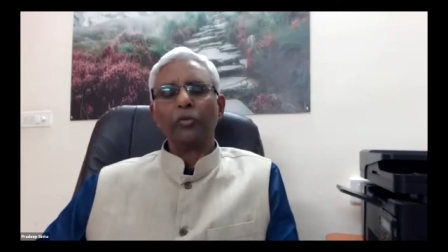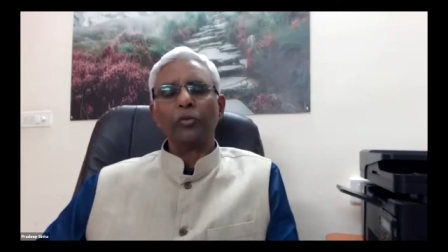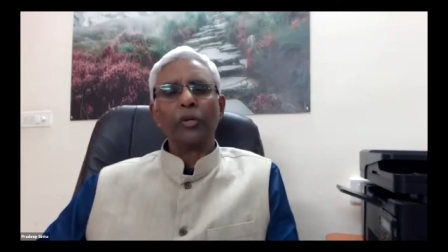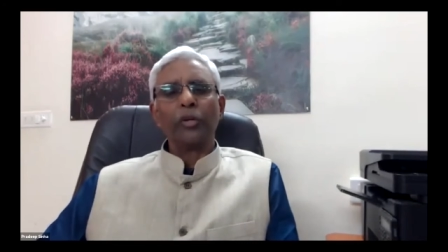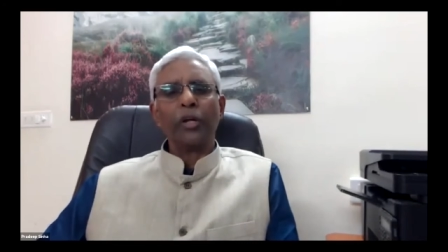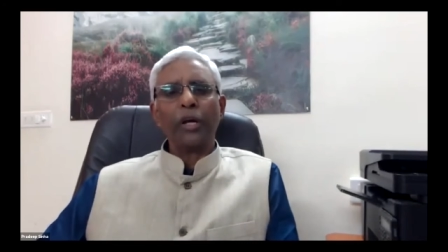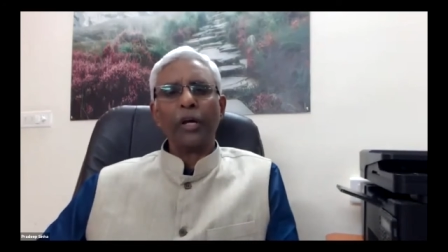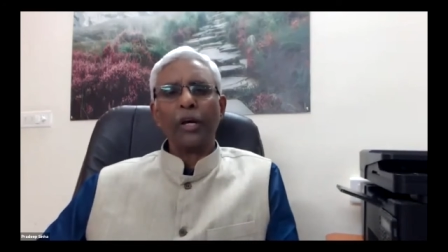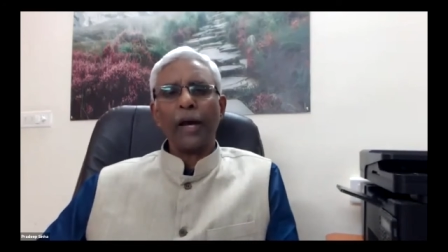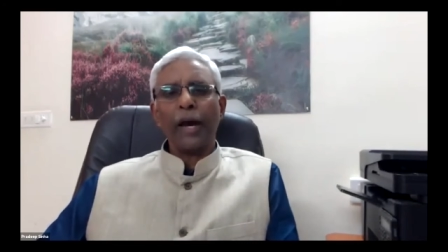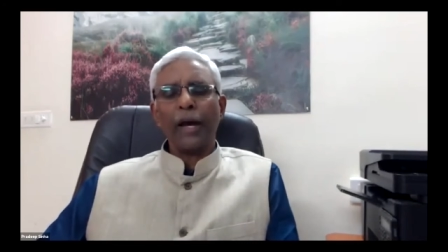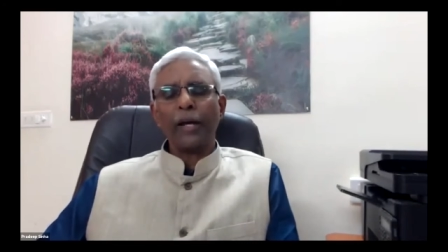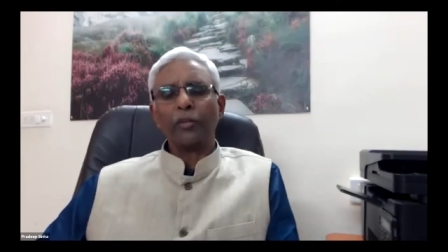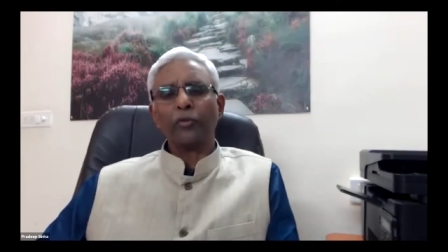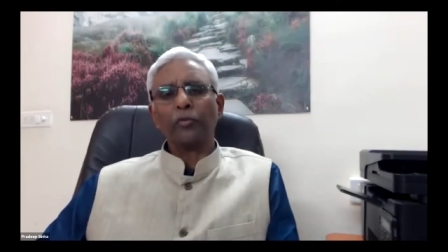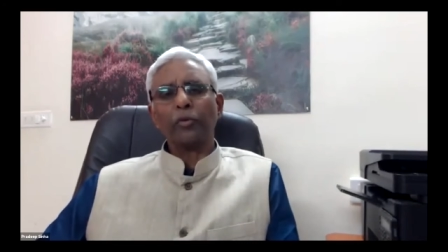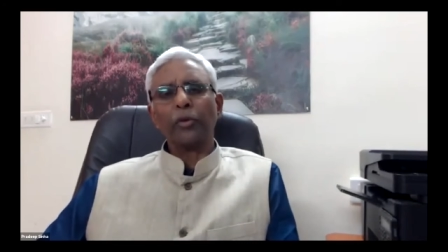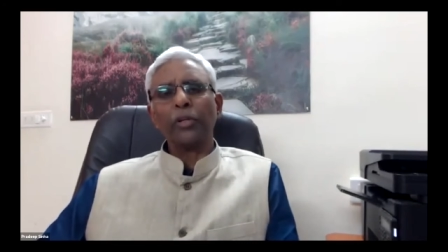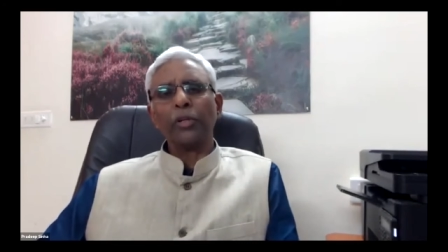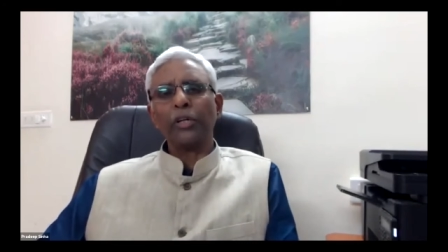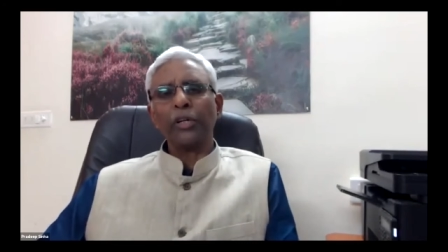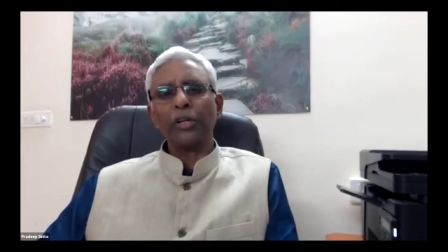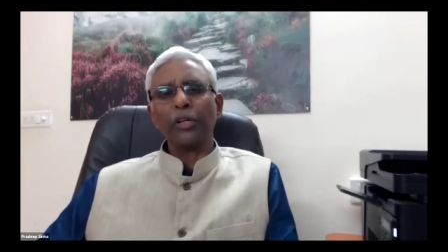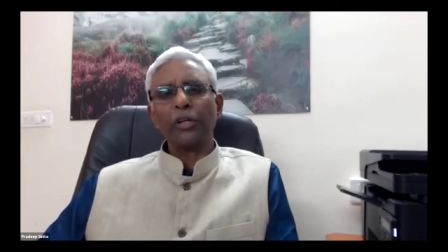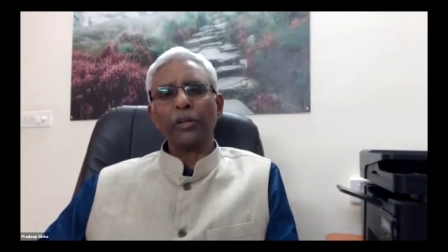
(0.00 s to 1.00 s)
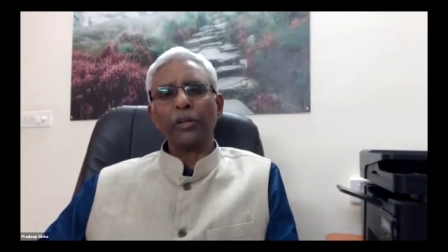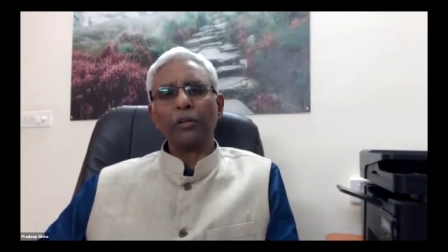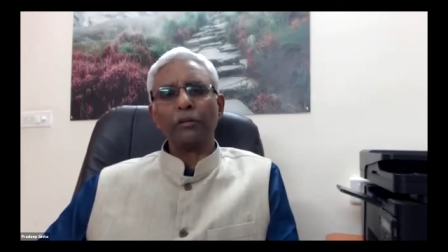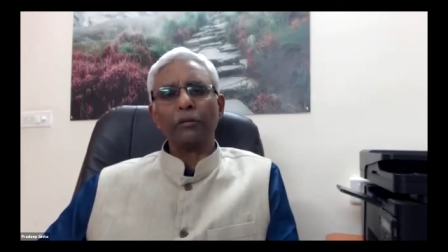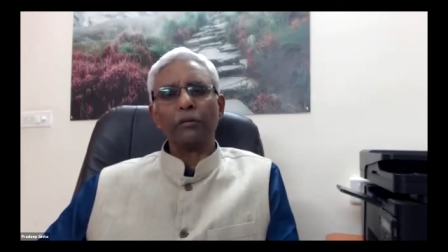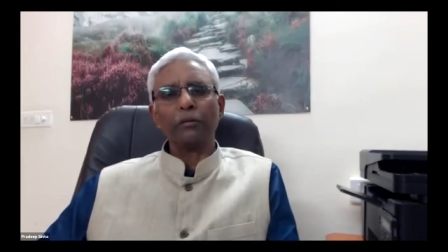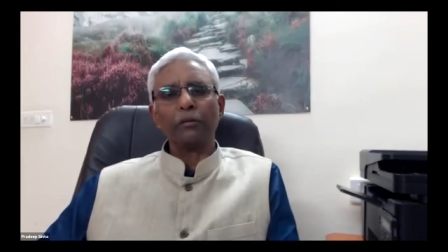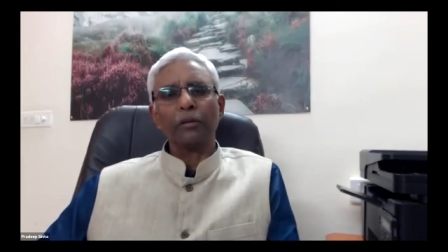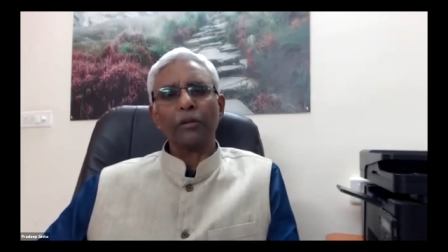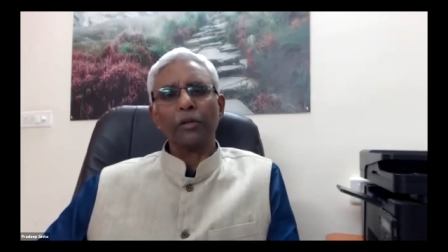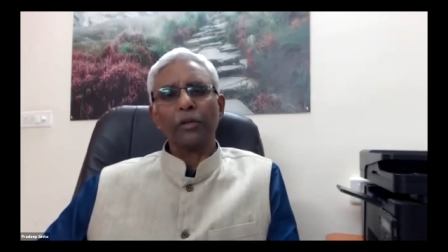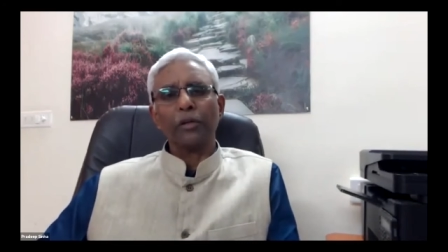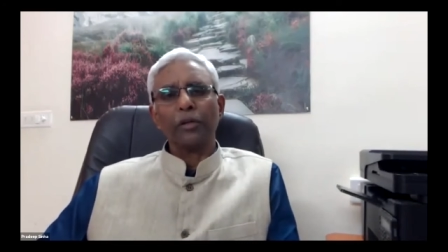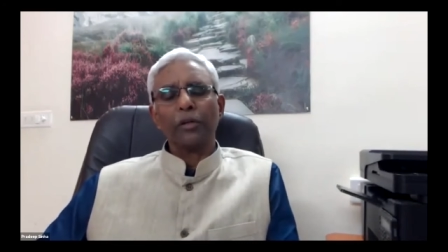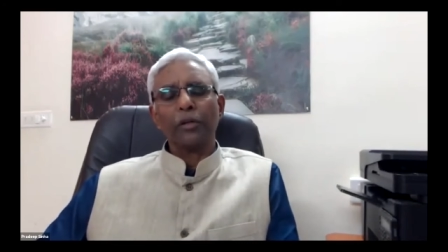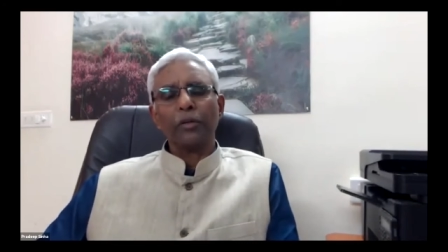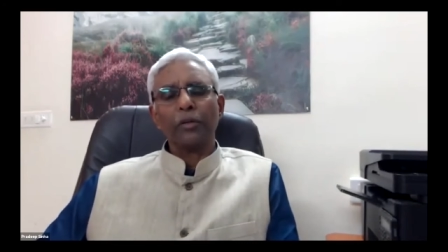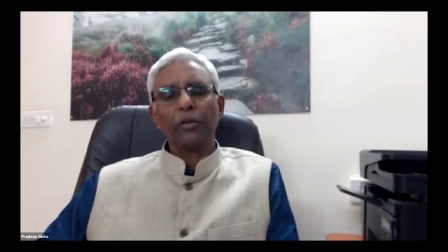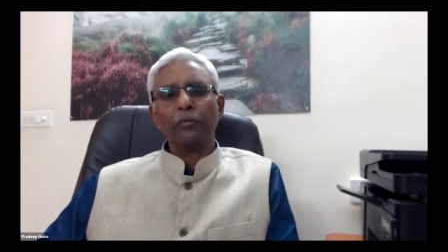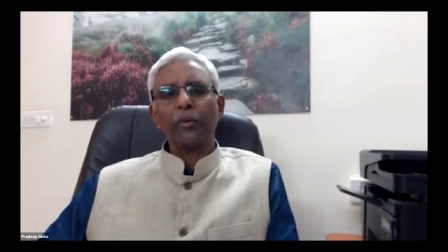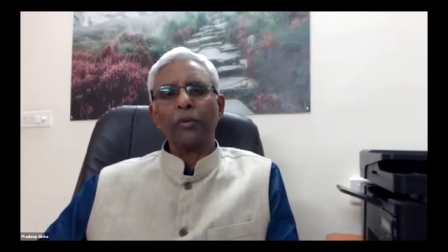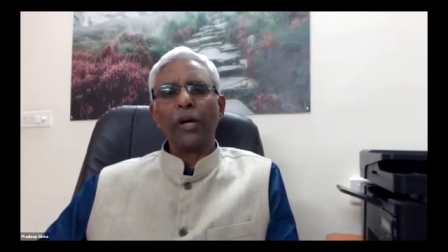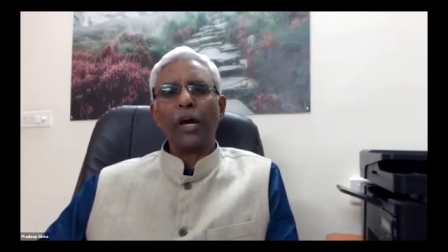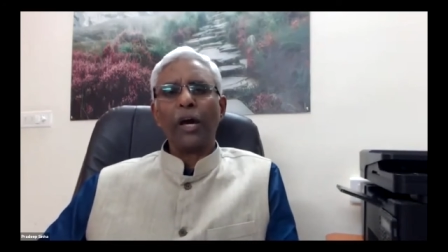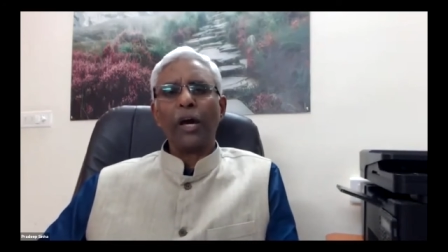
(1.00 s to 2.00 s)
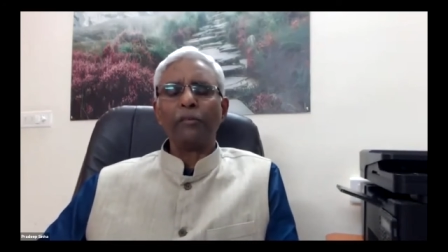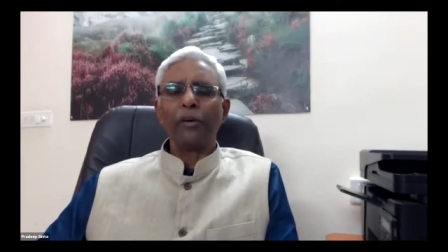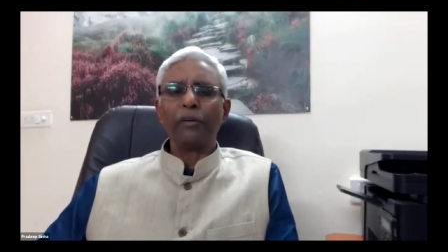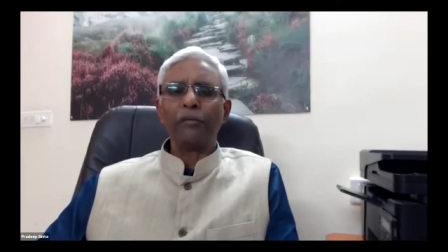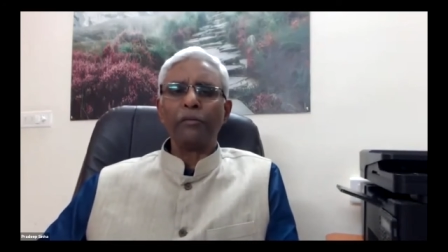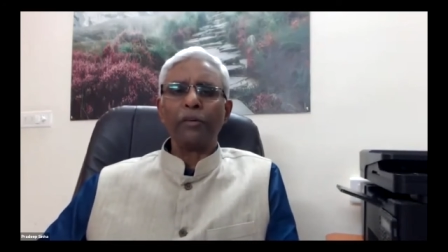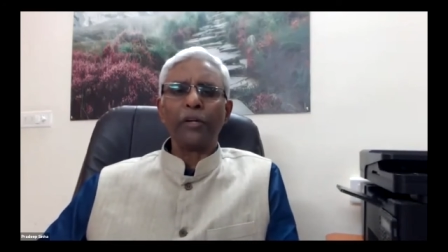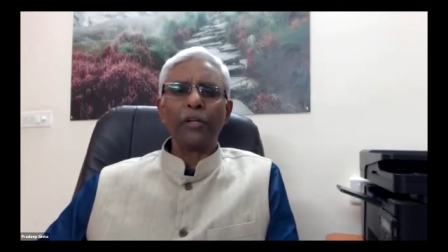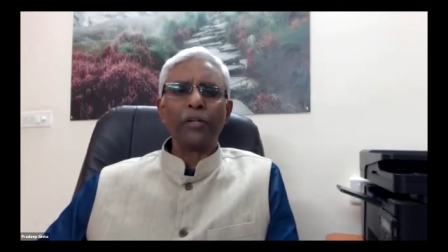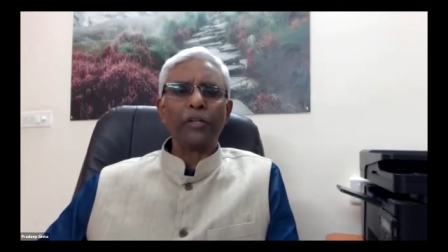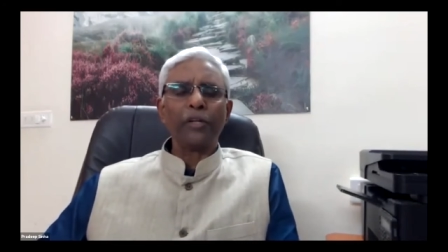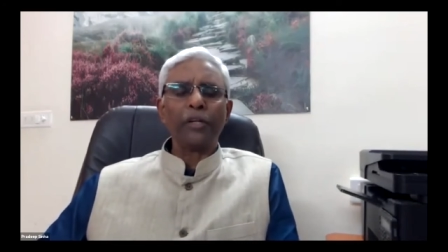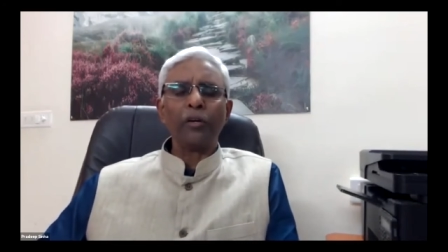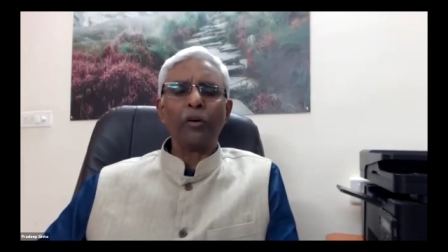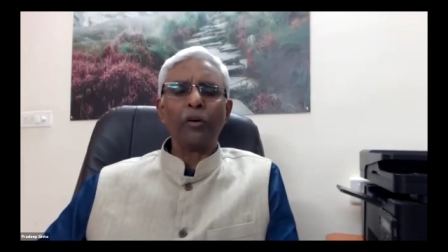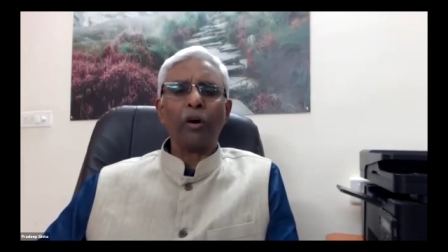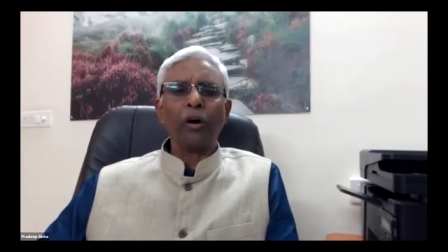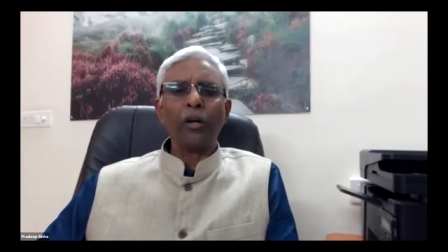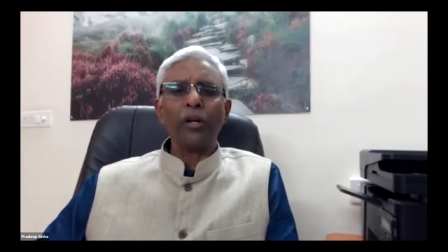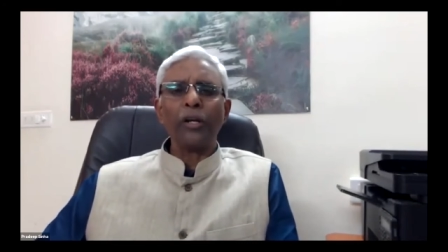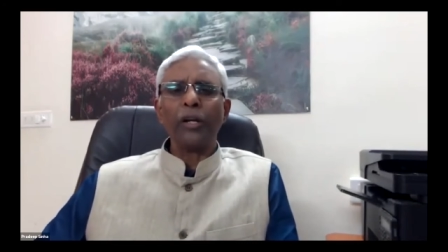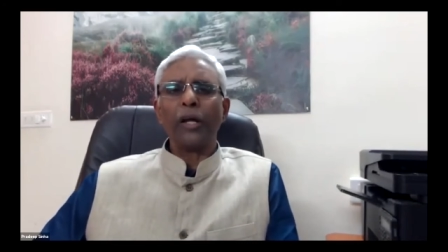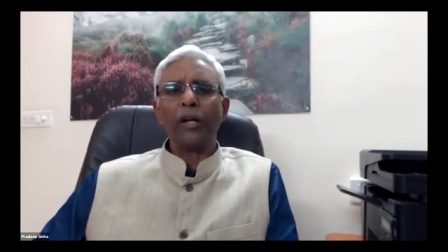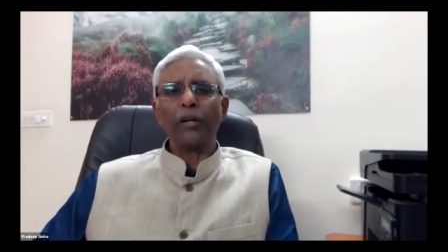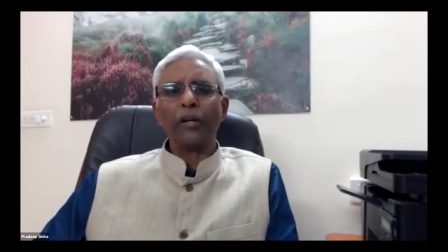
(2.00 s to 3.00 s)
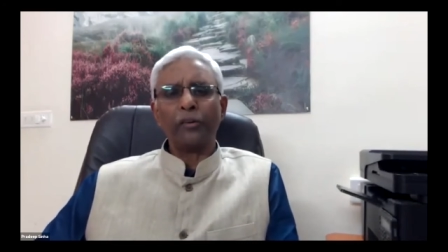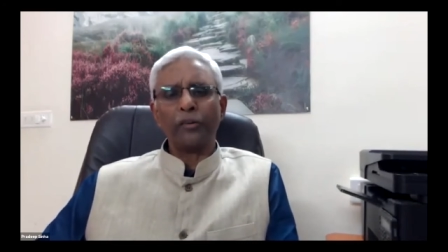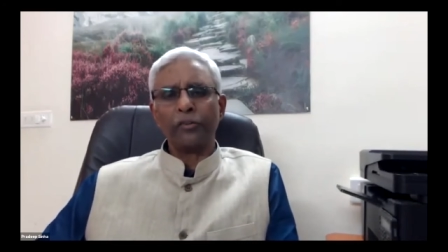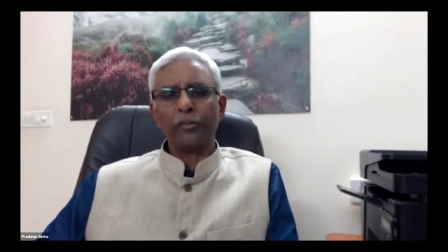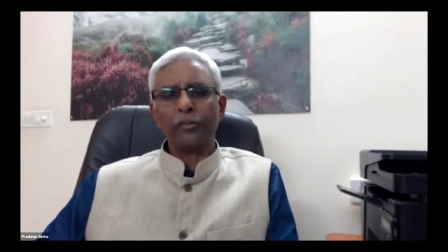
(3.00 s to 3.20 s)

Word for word: Today, actually, we have everything online